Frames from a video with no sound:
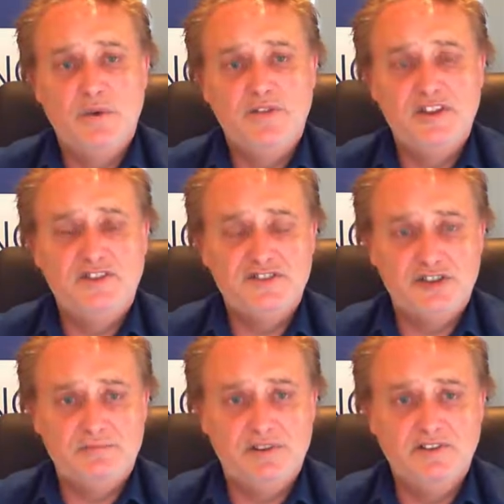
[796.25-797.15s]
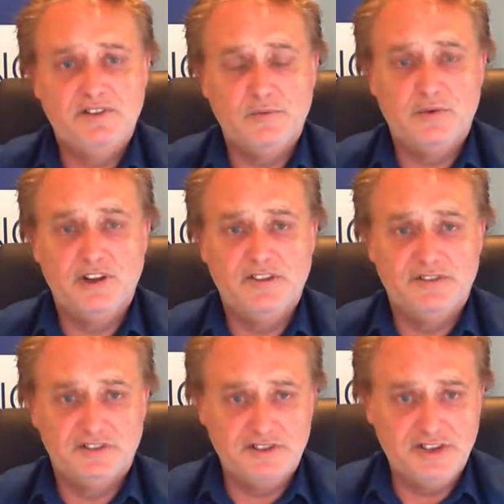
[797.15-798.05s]
with his shippers or
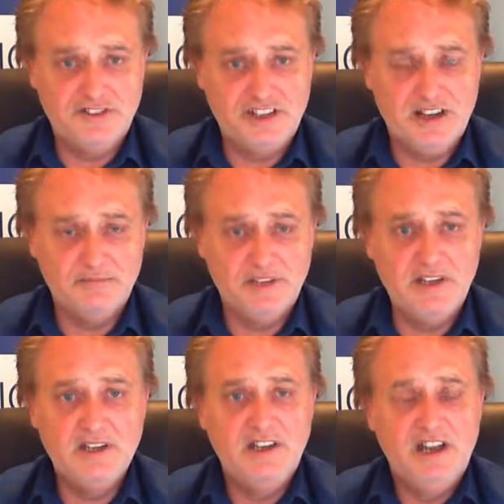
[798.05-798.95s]
his logistic company.